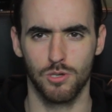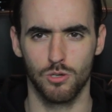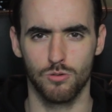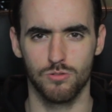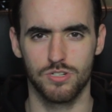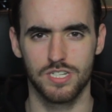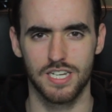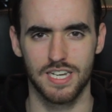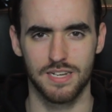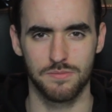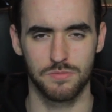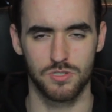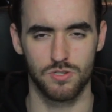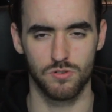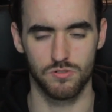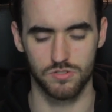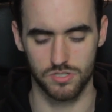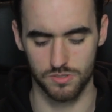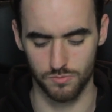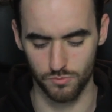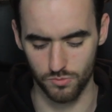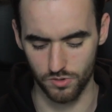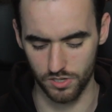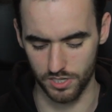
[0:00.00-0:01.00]
blue teams
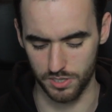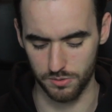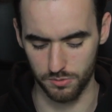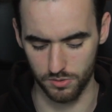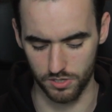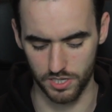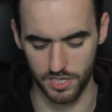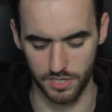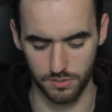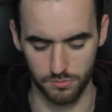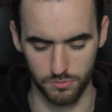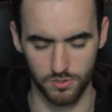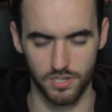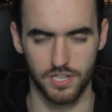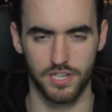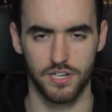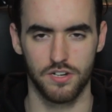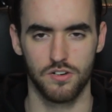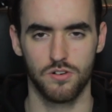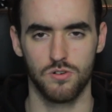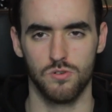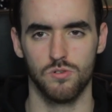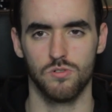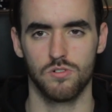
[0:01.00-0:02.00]
doing some really, really,
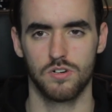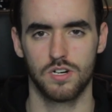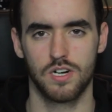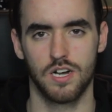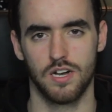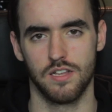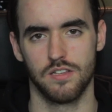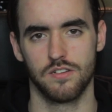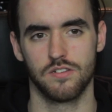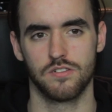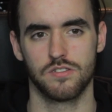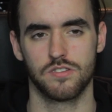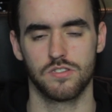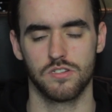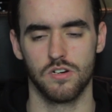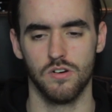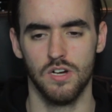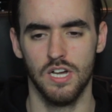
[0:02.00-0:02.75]
really cool colors.